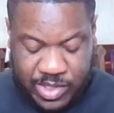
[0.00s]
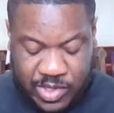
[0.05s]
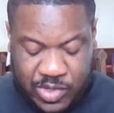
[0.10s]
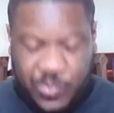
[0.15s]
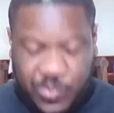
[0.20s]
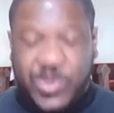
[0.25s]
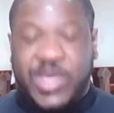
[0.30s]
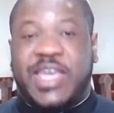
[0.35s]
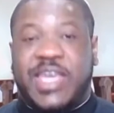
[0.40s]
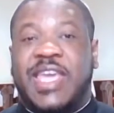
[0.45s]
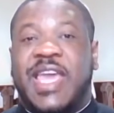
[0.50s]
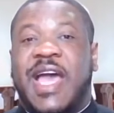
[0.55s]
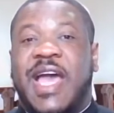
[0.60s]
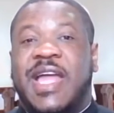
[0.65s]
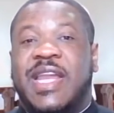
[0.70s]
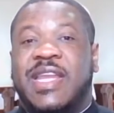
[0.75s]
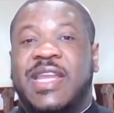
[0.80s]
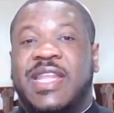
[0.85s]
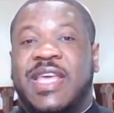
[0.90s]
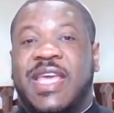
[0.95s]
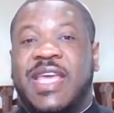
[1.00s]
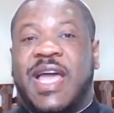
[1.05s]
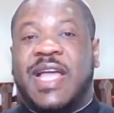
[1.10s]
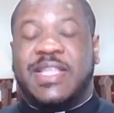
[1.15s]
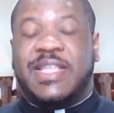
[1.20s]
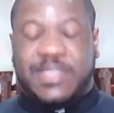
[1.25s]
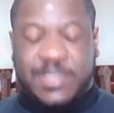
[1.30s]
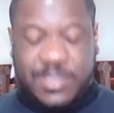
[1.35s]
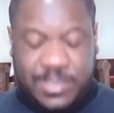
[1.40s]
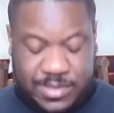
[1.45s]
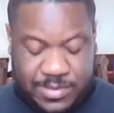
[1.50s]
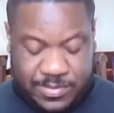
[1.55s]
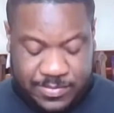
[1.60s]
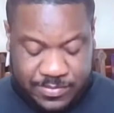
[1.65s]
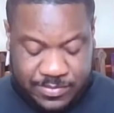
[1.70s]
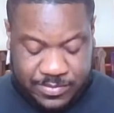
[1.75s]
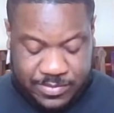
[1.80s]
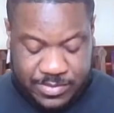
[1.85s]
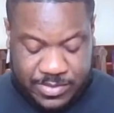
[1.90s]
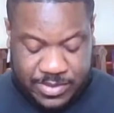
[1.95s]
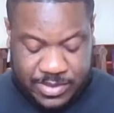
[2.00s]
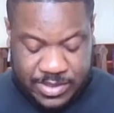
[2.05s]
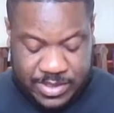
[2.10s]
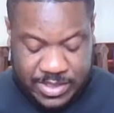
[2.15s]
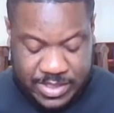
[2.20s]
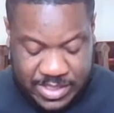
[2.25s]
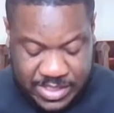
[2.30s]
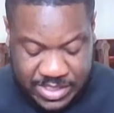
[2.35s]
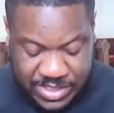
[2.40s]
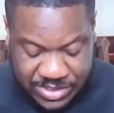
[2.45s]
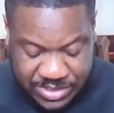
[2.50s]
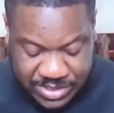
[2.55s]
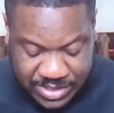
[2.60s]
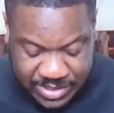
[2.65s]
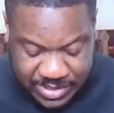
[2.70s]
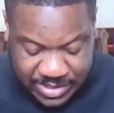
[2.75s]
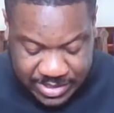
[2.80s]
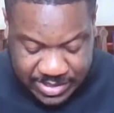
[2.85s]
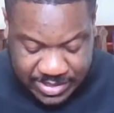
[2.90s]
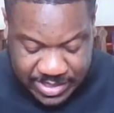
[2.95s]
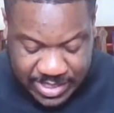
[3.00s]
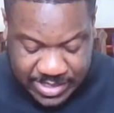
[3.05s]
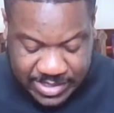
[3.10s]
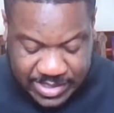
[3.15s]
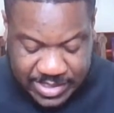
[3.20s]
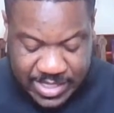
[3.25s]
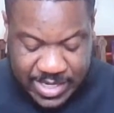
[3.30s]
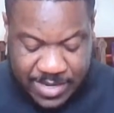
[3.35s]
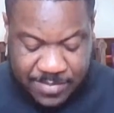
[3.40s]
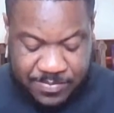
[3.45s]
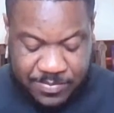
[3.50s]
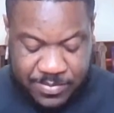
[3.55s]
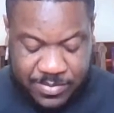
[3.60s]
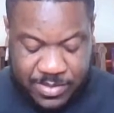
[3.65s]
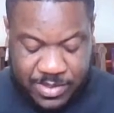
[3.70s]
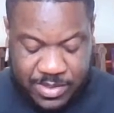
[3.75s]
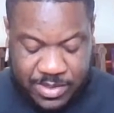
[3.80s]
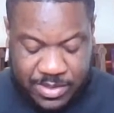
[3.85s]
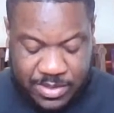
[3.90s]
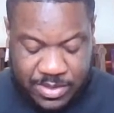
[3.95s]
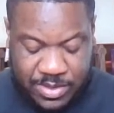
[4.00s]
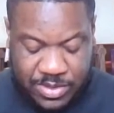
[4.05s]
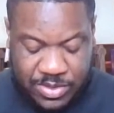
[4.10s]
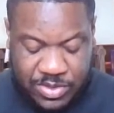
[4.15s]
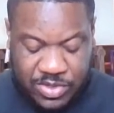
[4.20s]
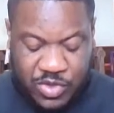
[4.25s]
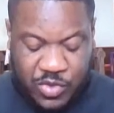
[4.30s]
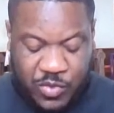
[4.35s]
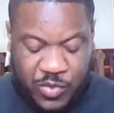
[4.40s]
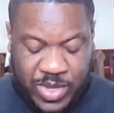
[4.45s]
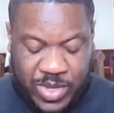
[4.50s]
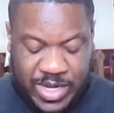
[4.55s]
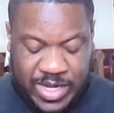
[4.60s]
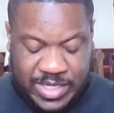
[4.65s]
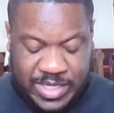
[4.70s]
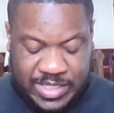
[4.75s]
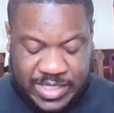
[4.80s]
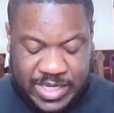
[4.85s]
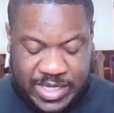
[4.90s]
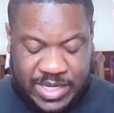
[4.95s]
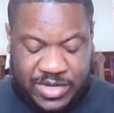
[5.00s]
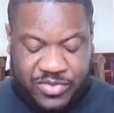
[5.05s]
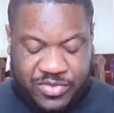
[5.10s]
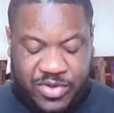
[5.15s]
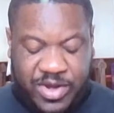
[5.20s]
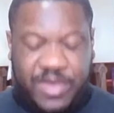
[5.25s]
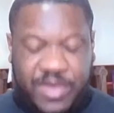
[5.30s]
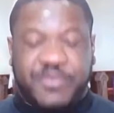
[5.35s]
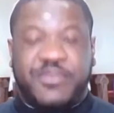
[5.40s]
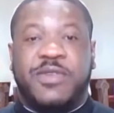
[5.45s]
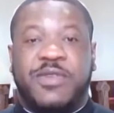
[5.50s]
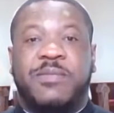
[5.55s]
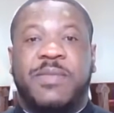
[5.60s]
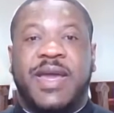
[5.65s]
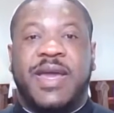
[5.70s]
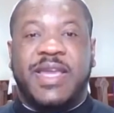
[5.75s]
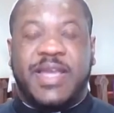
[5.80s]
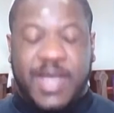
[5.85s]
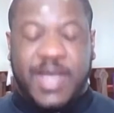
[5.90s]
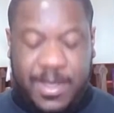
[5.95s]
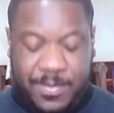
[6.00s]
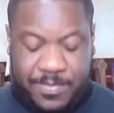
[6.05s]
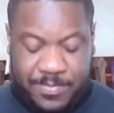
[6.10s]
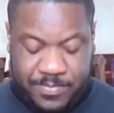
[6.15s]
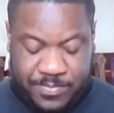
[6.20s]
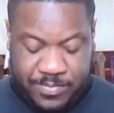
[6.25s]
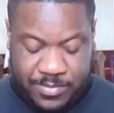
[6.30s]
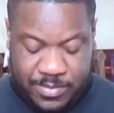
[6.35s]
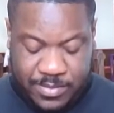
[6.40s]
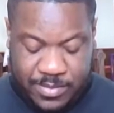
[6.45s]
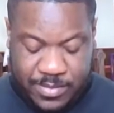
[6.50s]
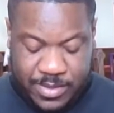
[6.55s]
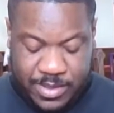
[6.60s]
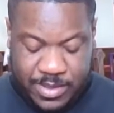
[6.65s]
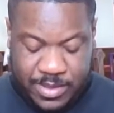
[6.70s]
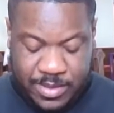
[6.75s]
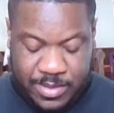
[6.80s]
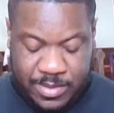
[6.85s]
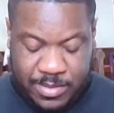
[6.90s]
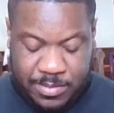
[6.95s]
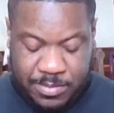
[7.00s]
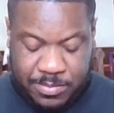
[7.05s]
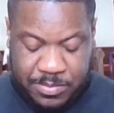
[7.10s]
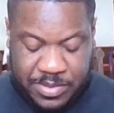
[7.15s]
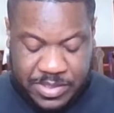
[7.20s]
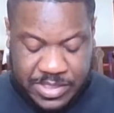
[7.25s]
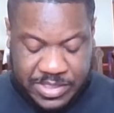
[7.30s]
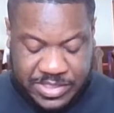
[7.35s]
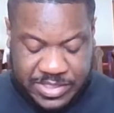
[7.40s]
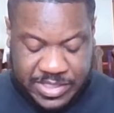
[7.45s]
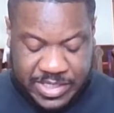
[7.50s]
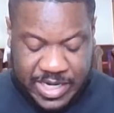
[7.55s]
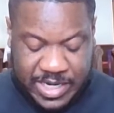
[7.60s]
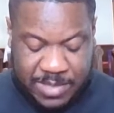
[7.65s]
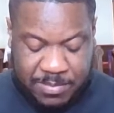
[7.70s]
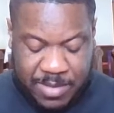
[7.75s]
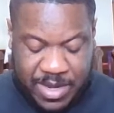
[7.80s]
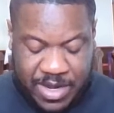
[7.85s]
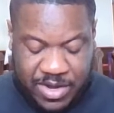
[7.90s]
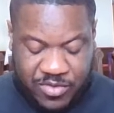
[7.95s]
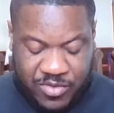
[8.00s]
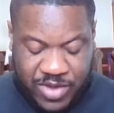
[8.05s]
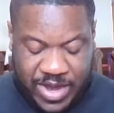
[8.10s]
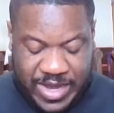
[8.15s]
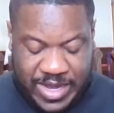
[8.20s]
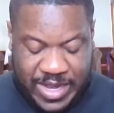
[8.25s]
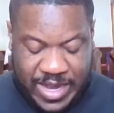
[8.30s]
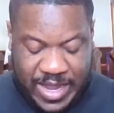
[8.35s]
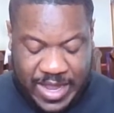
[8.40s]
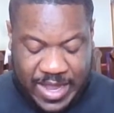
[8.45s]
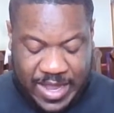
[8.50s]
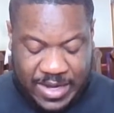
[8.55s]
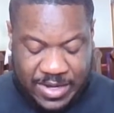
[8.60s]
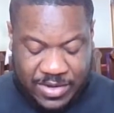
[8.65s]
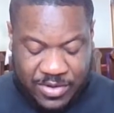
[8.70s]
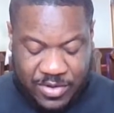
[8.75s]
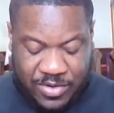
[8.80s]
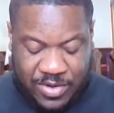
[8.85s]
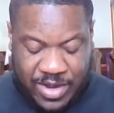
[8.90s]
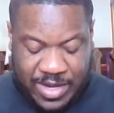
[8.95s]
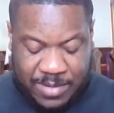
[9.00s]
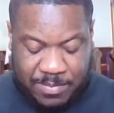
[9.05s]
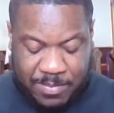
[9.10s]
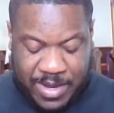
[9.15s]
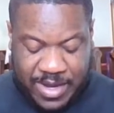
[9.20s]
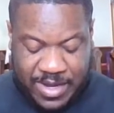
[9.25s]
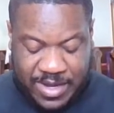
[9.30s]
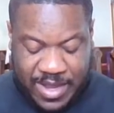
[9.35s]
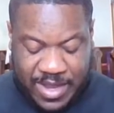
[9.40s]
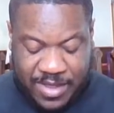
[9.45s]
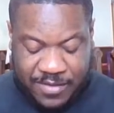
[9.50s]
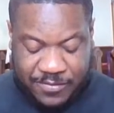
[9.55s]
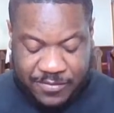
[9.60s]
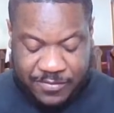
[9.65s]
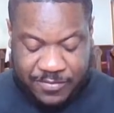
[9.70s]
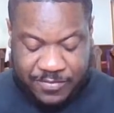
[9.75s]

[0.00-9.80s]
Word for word: We can, they answered. Jesus said to them, You will indeed drink from my cup, but to sit at my right hand or at my left,